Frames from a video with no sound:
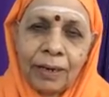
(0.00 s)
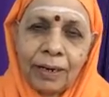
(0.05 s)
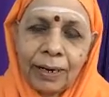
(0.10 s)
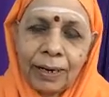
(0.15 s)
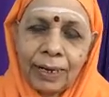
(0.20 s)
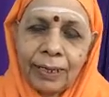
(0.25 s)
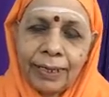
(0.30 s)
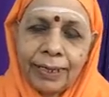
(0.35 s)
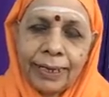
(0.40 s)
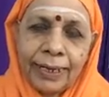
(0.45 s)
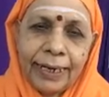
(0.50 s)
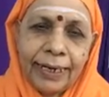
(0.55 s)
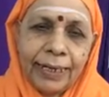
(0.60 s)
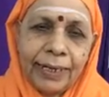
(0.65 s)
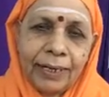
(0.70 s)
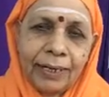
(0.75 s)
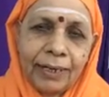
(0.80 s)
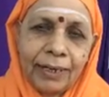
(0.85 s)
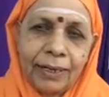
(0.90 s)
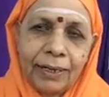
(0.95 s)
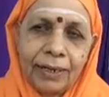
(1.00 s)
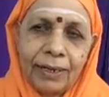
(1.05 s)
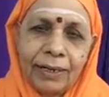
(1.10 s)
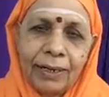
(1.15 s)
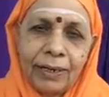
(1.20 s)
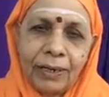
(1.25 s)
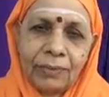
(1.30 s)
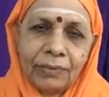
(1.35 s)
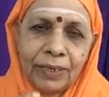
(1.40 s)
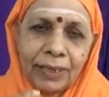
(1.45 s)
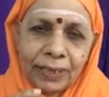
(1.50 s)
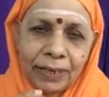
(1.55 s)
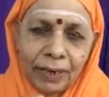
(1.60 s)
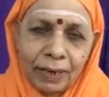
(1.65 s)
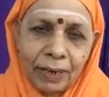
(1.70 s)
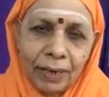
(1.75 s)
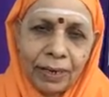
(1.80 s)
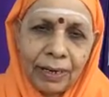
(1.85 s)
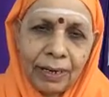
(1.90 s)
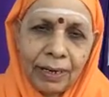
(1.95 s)
container of that
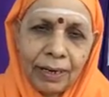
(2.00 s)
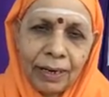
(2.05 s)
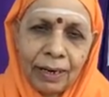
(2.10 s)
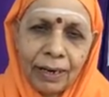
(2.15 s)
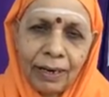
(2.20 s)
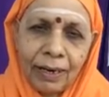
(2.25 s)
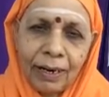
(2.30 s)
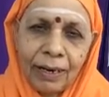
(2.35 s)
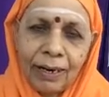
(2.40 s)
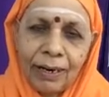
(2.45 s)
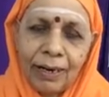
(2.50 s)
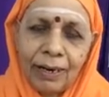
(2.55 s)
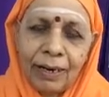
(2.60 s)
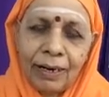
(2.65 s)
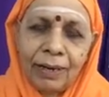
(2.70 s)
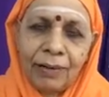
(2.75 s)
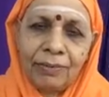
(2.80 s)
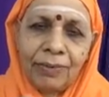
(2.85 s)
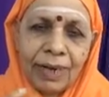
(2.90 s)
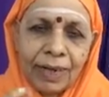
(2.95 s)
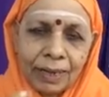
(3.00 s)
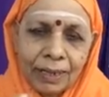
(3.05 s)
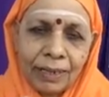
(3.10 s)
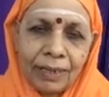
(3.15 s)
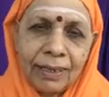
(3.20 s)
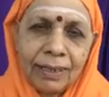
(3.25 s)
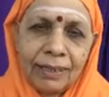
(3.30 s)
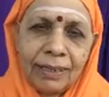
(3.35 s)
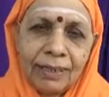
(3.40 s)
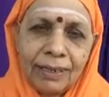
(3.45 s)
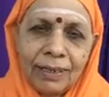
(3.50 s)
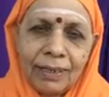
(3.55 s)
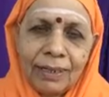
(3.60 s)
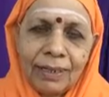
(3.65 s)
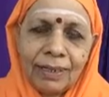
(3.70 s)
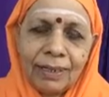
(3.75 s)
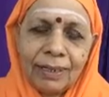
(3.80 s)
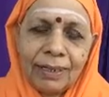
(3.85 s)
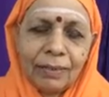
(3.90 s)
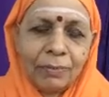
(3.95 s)
oil, vilak,
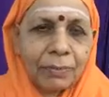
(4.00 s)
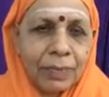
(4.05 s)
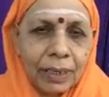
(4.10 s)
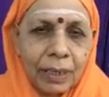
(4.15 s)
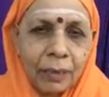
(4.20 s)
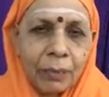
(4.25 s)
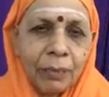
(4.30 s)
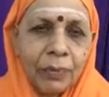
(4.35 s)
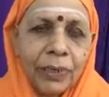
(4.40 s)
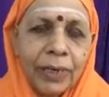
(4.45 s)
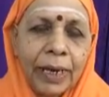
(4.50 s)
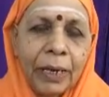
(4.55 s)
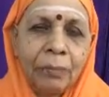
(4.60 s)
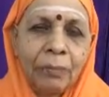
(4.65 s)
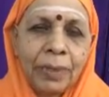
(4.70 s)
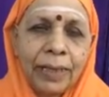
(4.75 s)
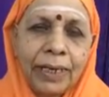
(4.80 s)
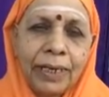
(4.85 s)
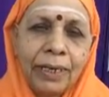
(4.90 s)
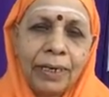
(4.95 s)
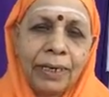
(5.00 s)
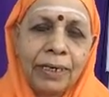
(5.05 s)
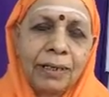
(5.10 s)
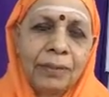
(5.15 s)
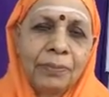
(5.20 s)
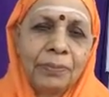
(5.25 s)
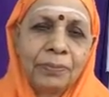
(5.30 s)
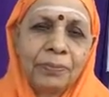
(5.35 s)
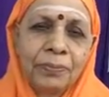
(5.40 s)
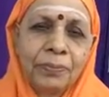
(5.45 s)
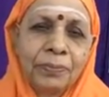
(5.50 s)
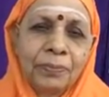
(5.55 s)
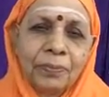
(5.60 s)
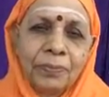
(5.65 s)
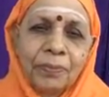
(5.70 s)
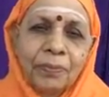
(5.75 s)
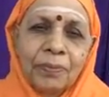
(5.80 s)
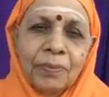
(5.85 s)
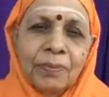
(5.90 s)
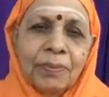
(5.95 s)
becomes empty
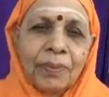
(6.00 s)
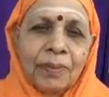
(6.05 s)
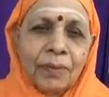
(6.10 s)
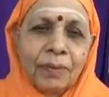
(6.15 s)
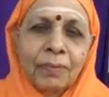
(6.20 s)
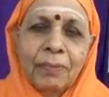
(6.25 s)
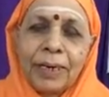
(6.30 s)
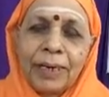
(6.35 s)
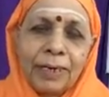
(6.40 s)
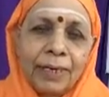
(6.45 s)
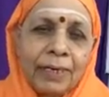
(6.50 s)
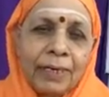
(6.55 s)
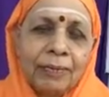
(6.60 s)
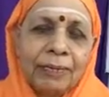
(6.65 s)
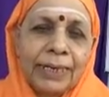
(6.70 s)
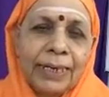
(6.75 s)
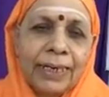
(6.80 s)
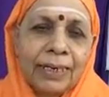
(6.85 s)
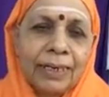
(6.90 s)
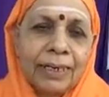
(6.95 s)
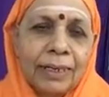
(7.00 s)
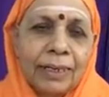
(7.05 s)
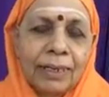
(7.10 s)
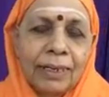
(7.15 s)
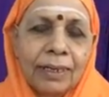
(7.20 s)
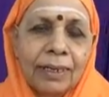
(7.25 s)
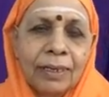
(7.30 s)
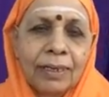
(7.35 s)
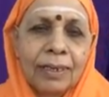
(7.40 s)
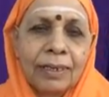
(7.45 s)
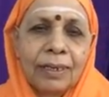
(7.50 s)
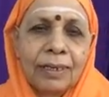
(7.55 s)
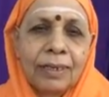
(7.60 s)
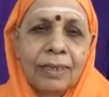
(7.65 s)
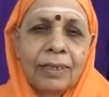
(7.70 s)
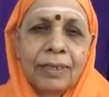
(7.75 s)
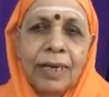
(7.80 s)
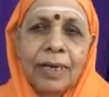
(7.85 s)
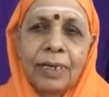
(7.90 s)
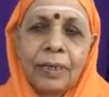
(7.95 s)
by evening.
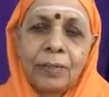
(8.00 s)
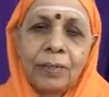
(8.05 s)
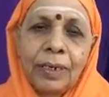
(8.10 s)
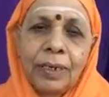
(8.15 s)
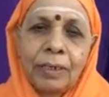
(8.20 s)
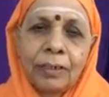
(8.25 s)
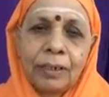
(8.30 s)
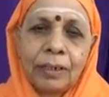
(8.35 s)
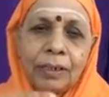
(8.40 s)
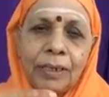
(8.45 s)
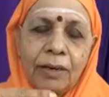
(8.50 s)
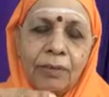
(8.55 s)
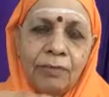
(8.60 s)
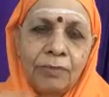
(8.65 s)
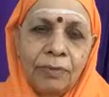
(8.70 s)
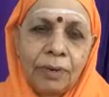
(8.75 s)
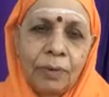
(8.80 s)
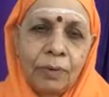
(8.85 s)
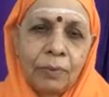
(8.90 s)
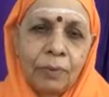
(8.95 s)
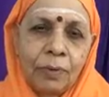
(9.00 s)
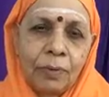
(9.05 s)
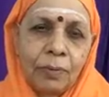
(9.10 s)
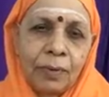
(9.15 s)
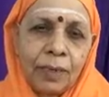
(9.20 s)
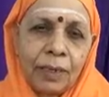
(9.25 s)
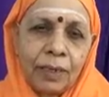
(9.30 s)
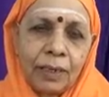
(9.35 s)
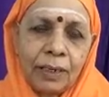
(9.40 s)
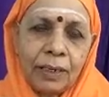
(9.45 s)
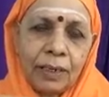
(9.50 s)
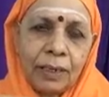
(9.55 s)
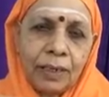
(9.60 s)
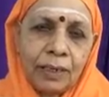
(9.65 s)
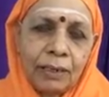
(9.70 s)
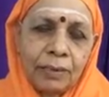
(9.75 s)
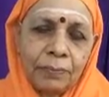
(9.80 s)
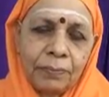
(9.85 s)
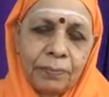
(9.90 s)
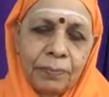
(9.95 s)
That means every moment
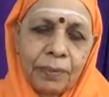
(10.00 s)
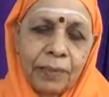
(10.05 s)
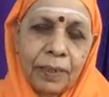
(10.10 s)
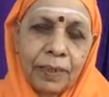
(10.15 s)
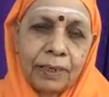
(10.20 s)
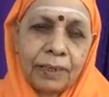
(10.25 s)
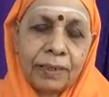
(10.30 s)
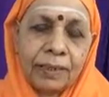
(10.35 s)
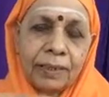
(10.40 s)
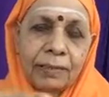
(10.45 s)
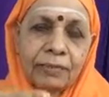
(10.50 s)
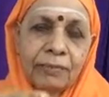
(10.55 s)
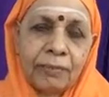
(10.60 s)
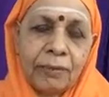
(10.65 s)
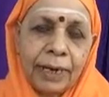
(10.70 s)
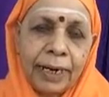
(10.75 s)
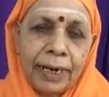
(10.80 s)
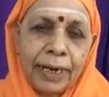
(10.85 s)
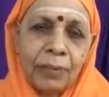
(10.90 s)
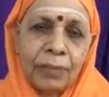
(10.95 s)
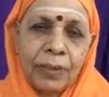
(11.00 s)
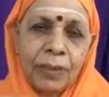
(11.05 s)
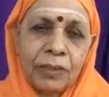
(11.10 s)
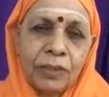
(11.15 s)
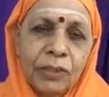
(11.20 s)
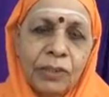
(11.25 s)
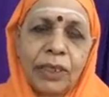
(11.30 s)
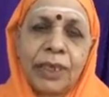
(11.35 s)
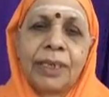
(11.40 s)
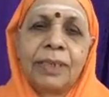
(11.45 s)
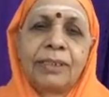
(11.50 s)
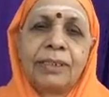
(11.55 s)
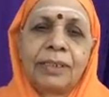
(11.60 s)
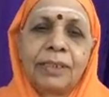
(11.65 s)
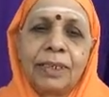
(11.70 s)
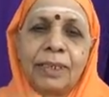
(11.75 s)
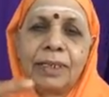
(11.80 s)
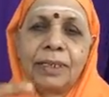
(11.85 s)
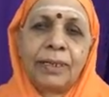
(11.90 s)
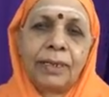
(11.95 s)
that flame is
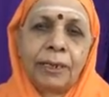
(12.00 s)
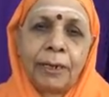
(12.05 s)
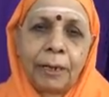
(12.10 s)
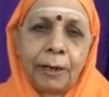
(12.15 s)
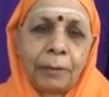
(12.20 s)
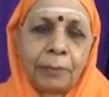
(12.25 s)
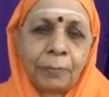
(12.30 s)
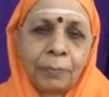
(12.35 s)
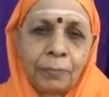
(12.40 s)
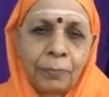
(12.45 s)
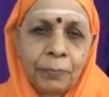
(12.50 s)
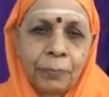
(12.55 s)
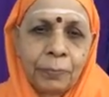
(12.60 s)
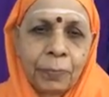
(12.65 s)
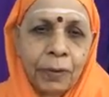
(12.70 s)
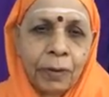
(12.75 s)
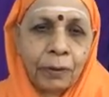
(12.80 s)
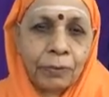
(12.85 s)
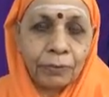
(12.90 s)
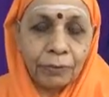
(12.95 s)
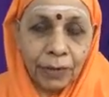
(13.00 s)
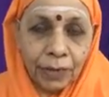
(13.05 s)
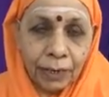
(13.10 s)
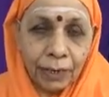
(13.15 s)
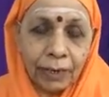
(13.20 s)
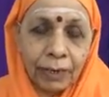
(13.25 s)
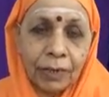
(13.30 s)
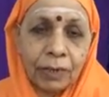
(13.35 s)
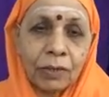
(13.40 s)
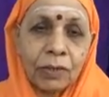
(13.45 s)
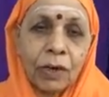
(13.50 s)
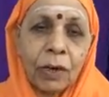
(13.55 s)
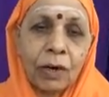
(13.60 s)
changing. Wick is